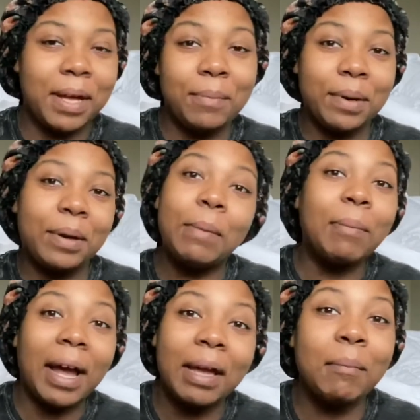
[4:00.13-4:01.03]
I'm not gonna
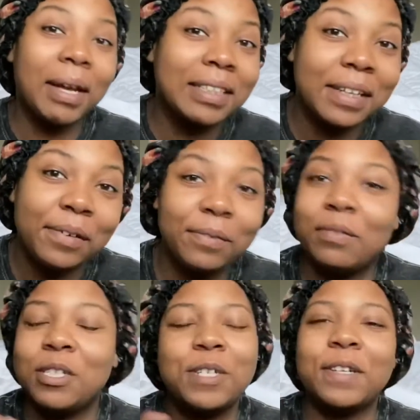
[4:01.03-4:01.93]
buy it myself,
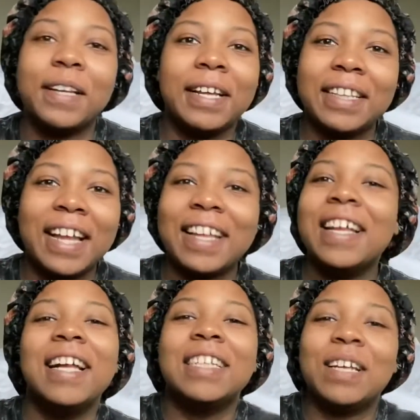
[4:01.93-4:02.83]
straight like that.
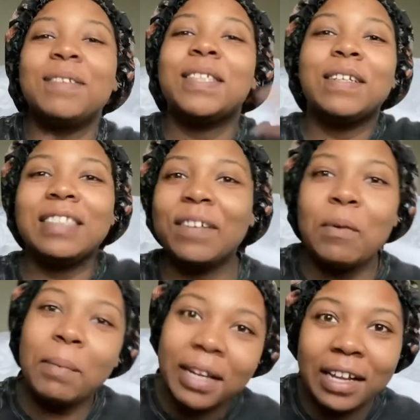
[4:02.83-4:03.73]
So I'm still
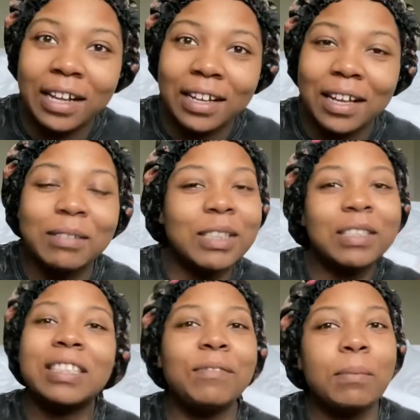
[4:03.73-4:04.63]
saving money. I'm
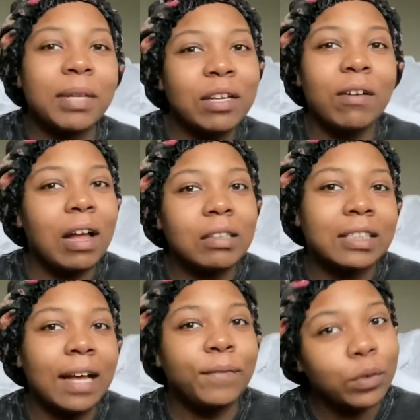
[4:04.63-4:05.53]
still saving money on
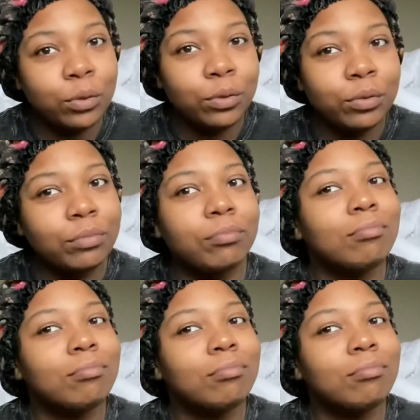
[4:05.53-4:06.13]
outside food.